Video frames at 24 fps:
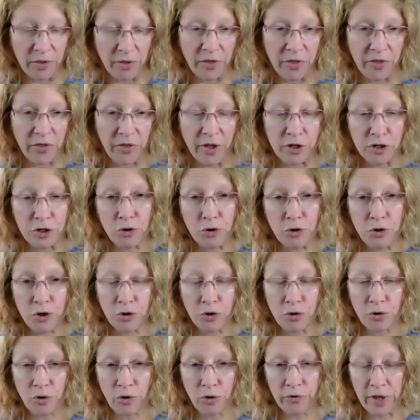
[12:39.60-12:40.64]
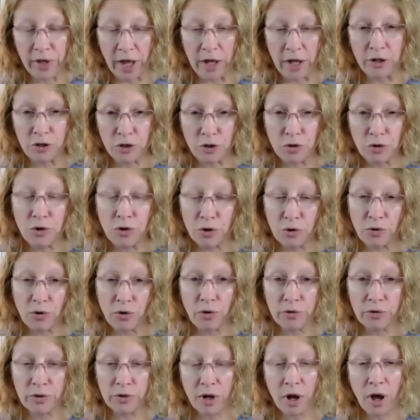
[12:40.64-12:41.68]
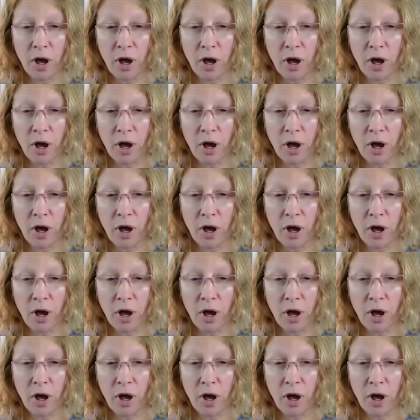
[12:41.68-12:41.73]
that 2-year-old